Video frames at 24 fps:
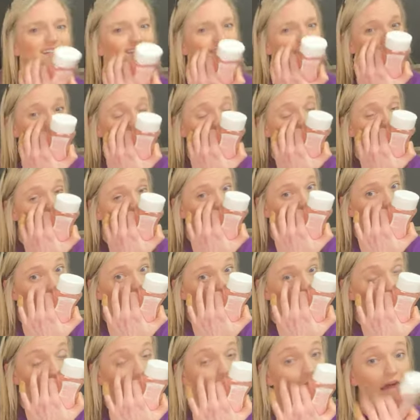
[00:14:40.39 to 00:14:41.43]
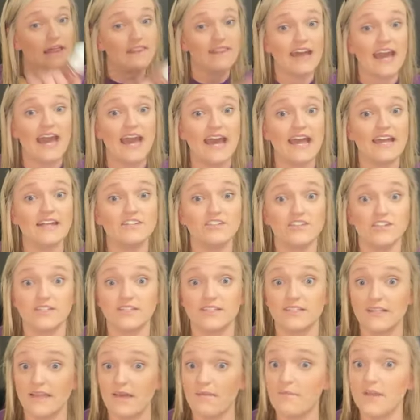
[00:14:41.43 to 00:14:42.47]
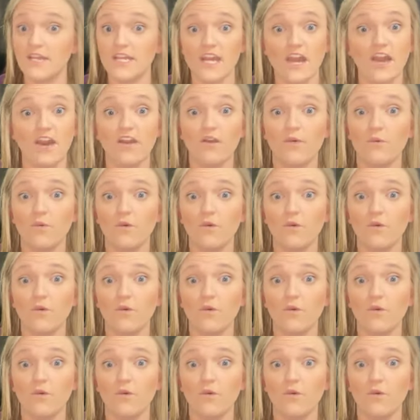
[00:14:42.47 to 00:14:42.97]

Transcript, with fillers: So if you want to try that, just let me know.